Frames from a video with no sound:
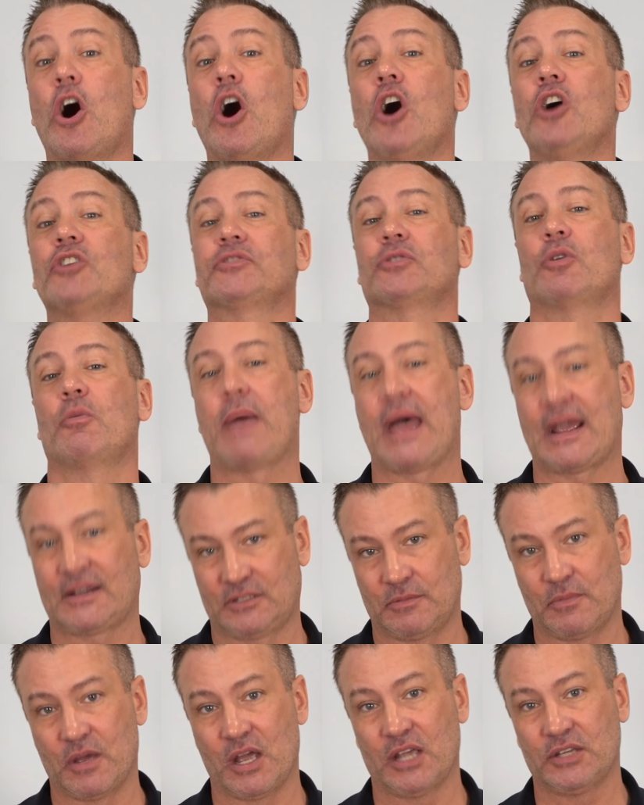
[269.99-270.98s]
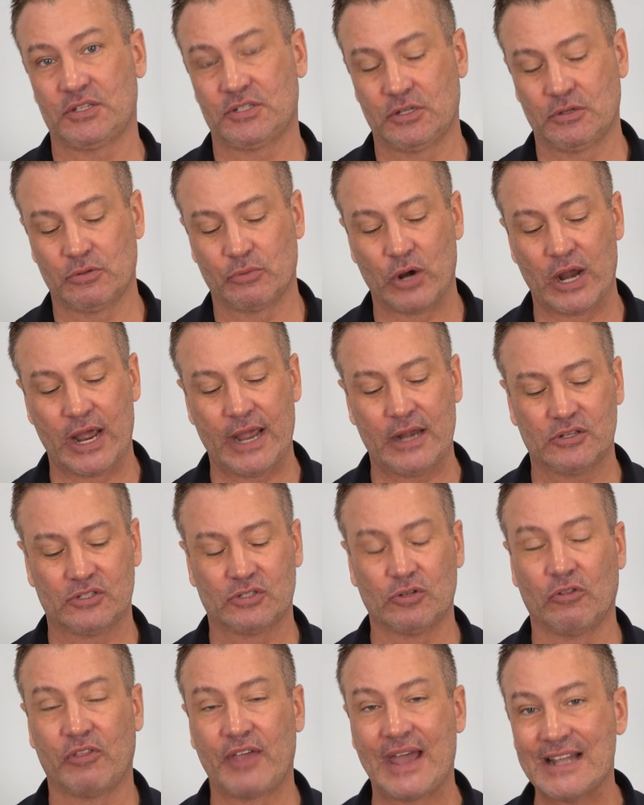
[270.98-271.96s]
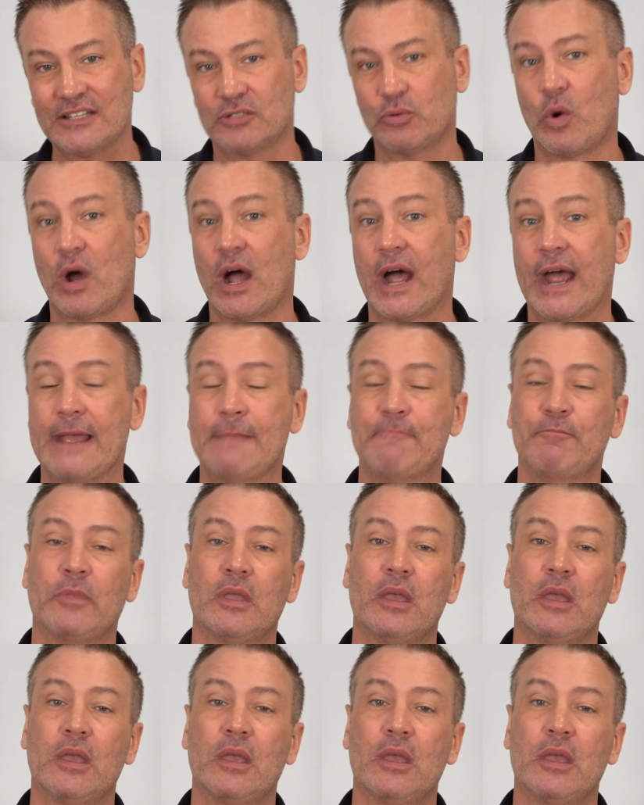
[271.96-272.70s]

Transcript: also maximized, right? So that's why